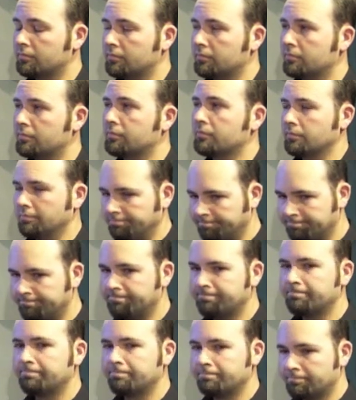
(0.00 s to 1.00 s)

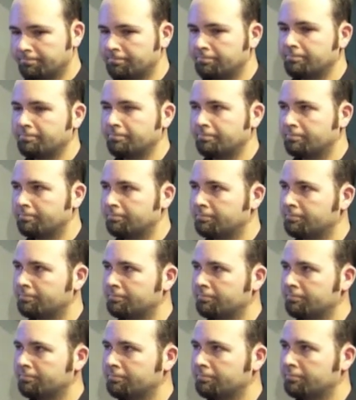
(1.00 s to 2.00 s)

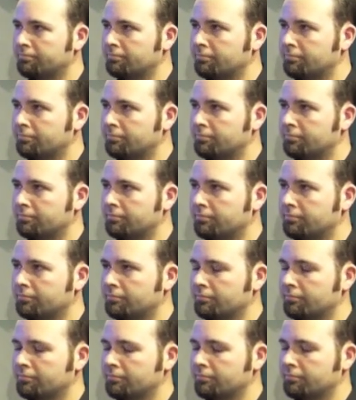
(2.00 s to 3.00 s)

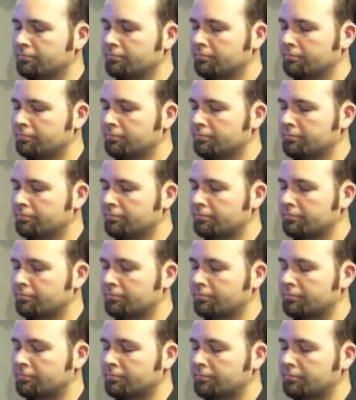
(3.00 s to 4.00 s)

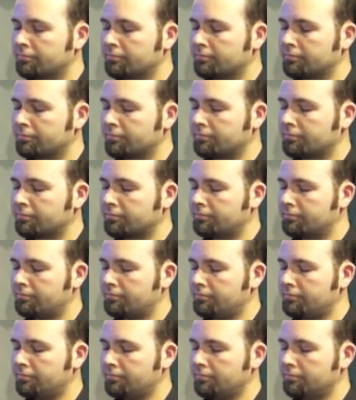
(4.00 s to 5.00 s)

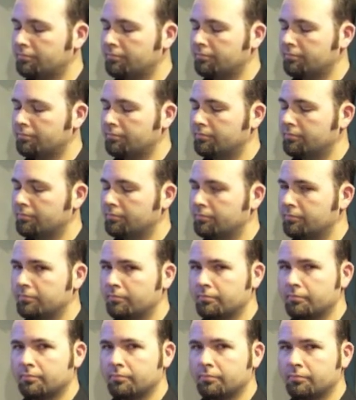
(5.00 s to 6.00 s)

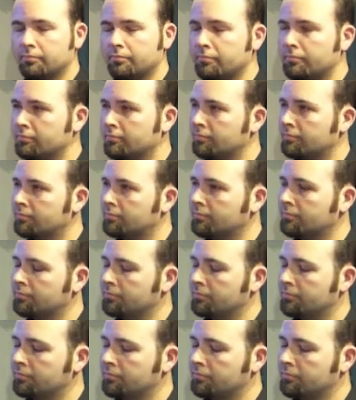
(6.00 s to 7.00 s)

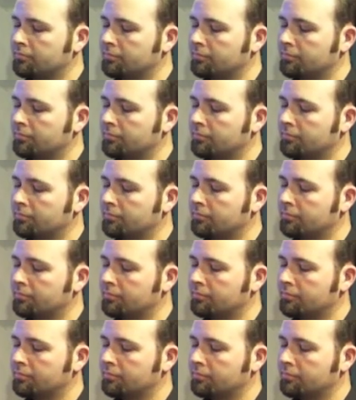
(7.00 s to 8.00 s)

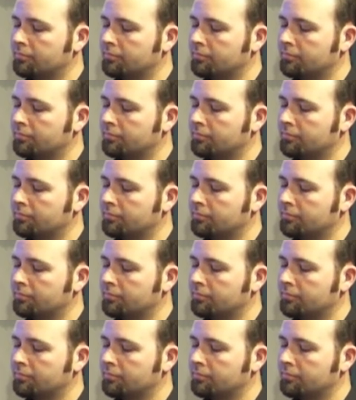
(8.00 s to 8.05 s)
(silent)